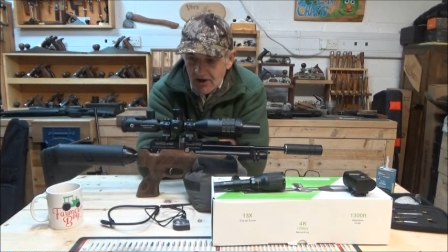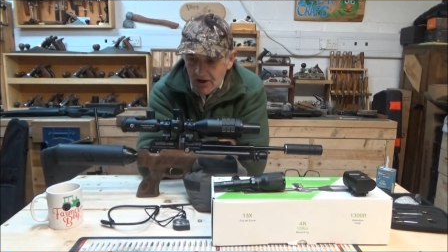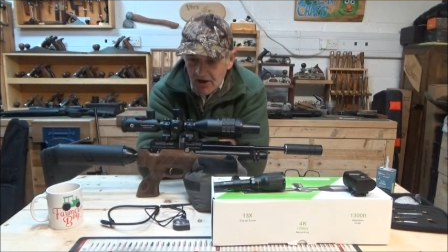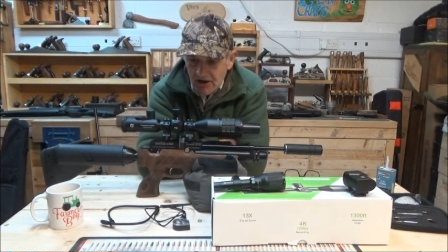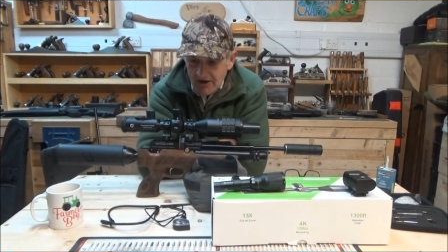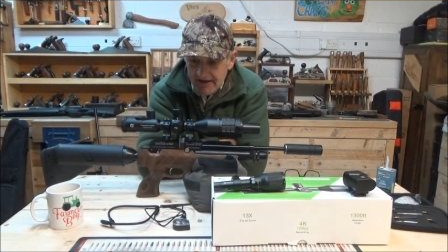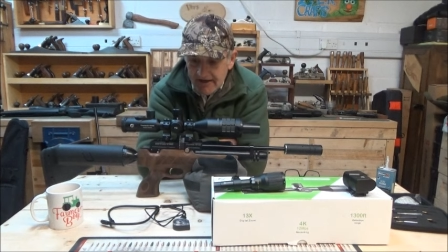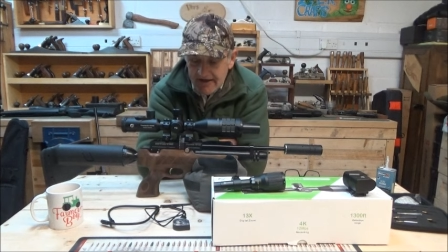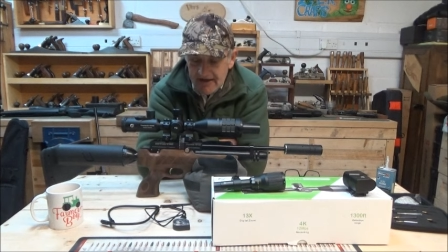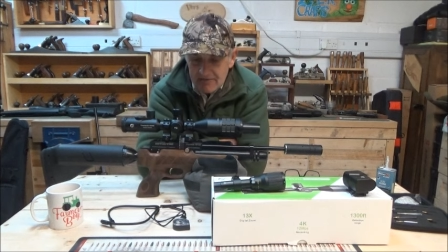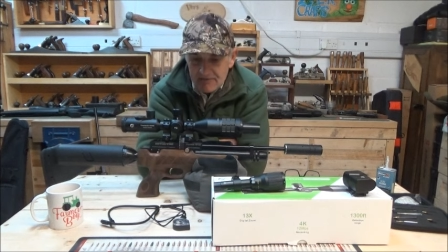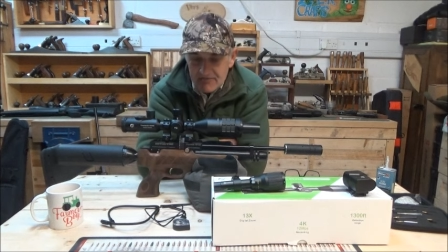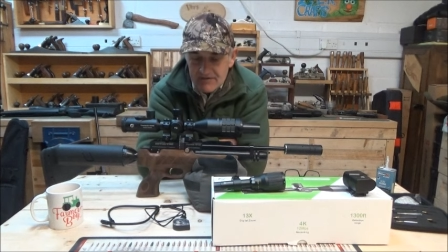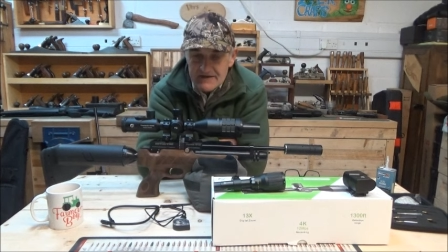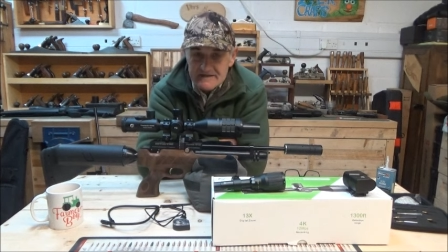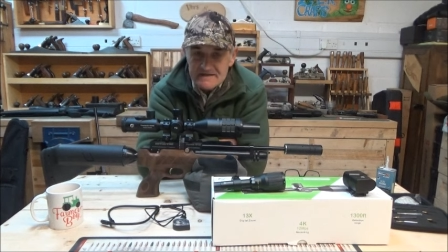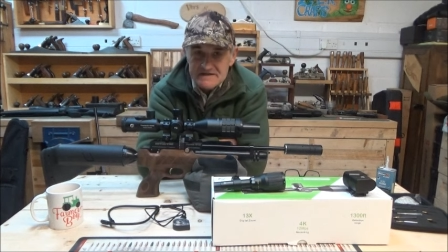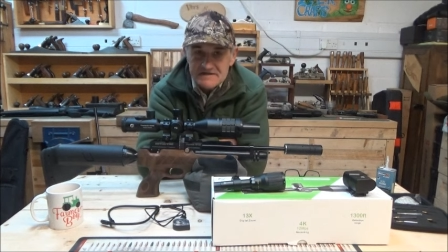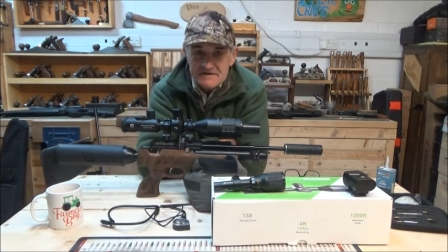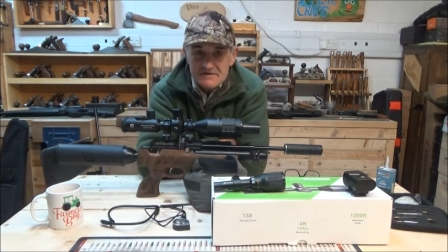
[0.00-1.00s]
I gave
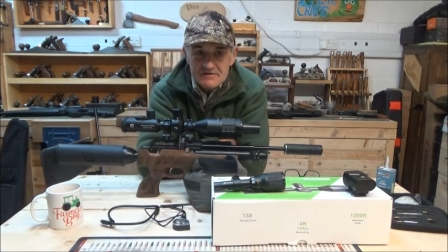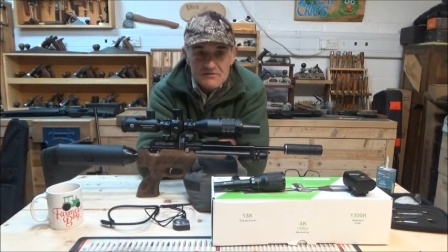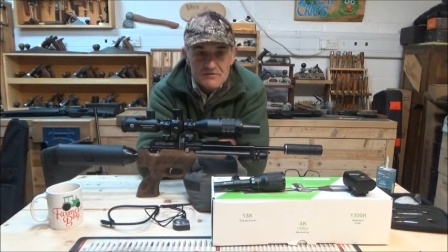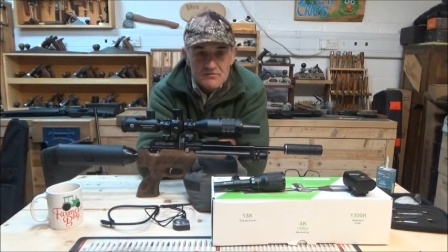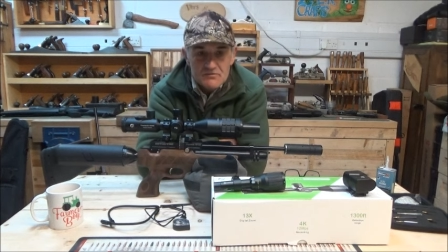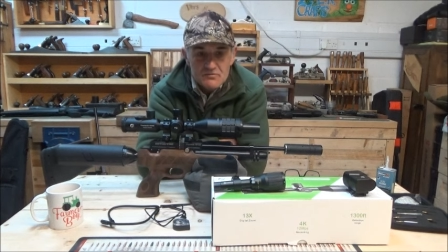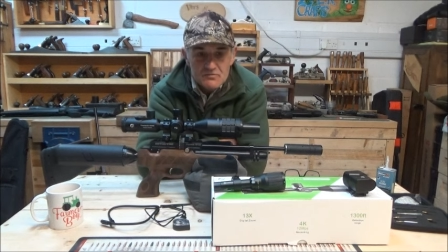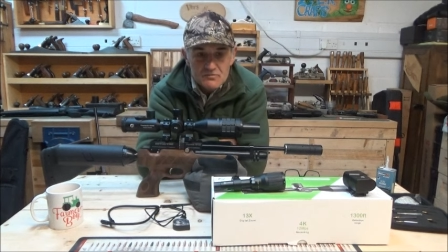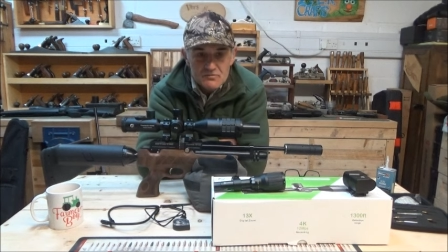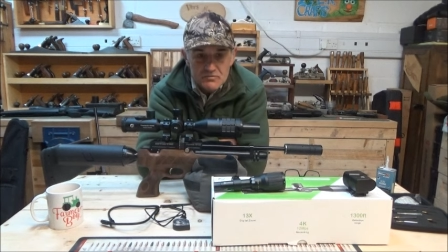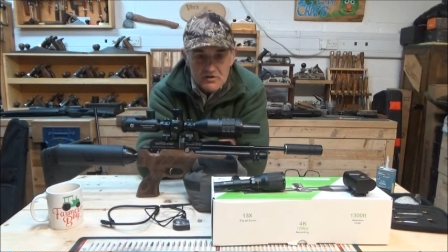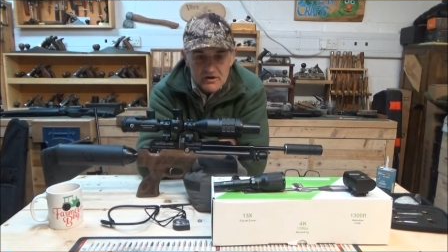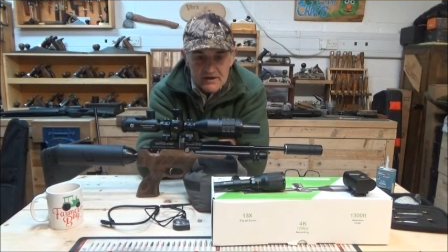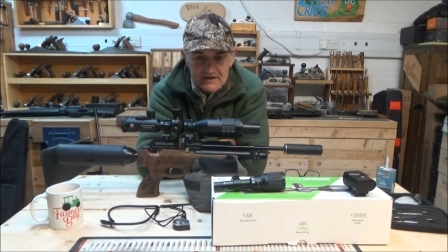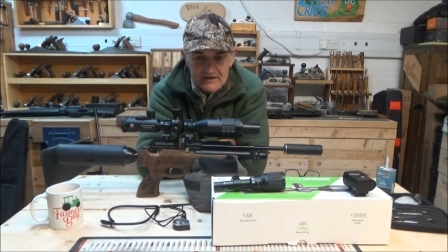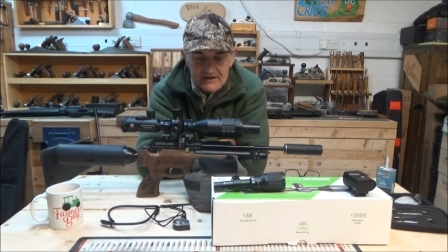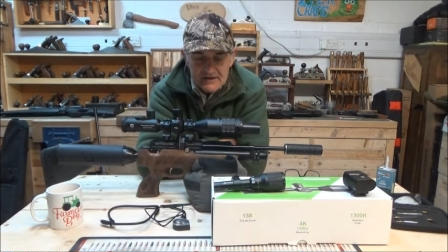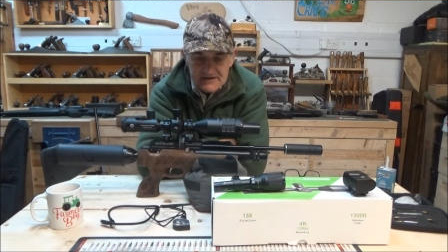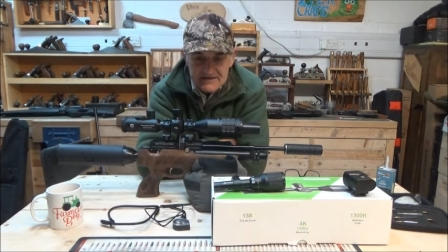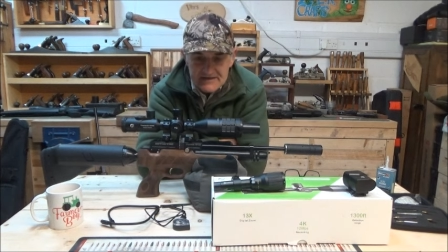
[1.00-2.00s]
this,
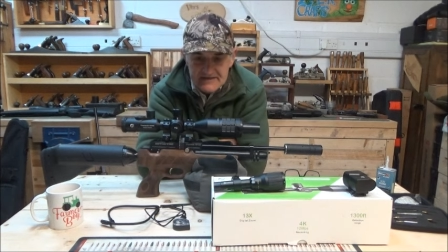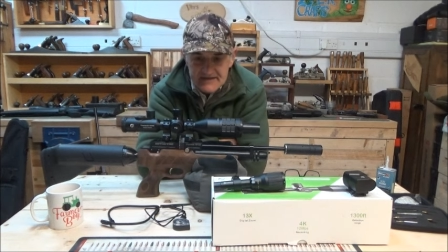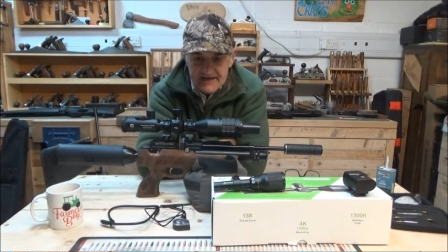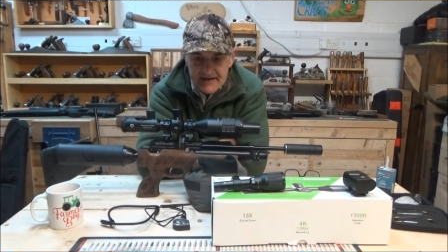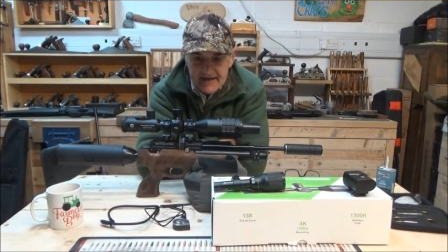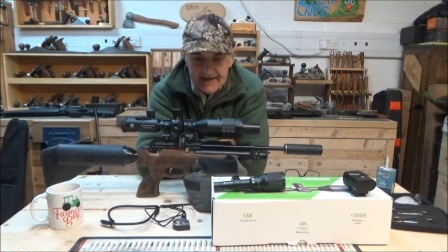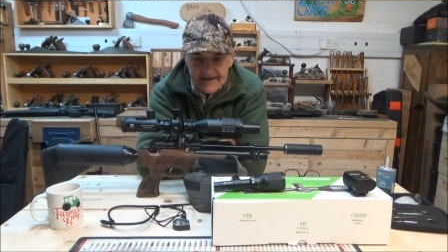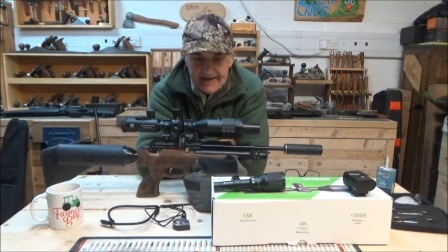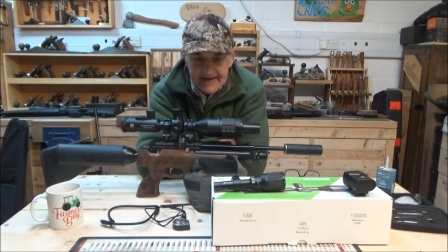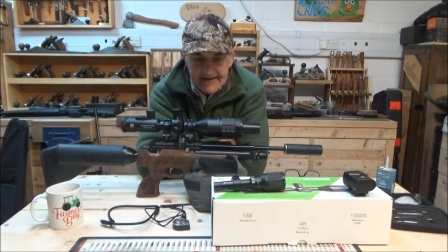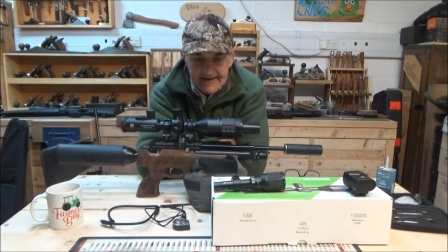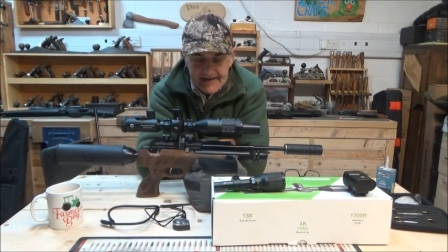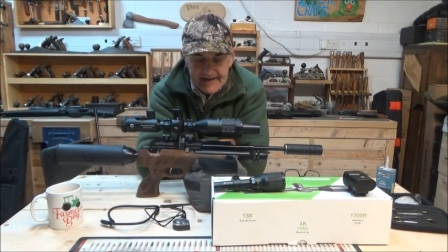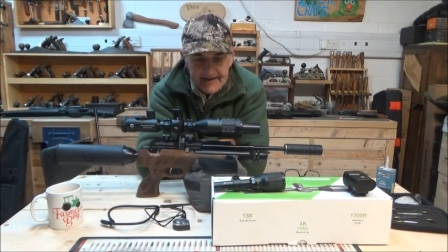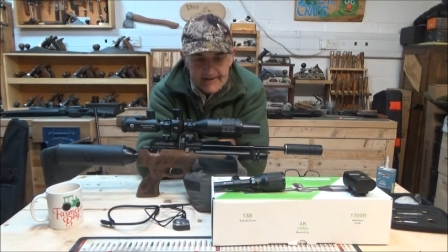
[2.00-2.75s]
what can I say,